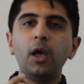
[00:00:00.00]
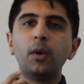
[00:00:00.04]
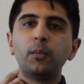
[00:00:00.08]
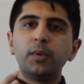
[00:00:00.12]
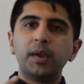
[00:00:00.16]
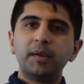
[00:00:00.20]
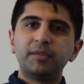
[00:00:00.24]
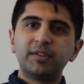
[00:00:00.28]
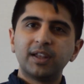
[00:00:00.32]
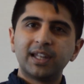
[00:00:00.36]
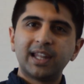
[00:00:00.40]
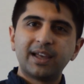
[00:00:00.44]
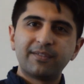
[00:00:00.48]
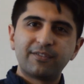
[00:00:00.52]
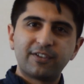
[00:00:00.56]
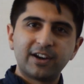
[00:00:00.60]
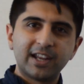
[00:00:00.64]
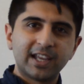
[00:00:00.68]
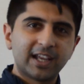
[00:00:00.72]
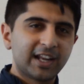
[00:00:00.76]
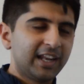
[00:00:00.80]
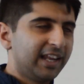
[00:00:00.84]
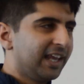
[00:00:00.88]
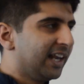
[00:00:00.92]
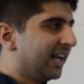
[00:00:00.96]
We've done that very
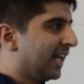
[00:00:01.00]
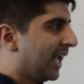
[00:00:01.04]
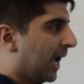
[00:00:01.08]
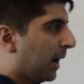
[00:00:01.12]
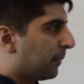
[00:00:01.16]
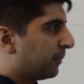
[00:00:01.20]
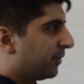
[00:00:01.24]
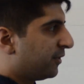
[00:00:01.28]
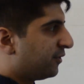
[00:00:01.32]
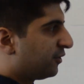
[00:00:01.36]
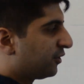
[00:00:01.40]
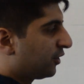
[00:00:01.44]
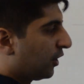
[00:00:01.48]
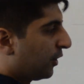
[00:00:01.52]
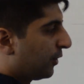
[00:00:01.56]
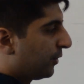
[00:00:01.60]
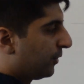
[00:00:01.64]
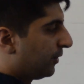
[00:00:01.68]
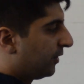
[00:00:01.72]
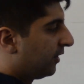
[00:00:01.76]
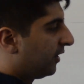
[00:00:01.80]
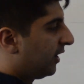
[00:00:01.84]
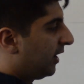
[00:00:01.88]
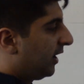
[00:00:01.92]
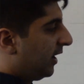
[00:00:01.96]
clearly, and we've
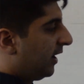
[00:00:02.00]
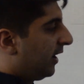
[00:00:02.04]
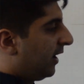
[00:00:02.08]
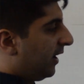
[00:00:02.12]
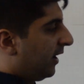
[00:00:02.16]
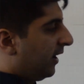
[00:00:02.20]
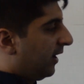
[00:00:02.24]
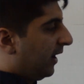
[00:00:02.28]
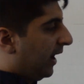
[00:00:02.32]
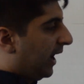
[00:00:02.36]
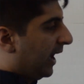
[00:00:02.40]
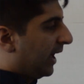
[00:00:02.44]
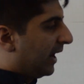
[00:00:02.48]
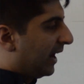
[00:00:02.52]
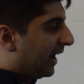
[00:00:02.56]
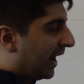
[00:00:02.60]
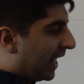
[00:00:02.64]
shown and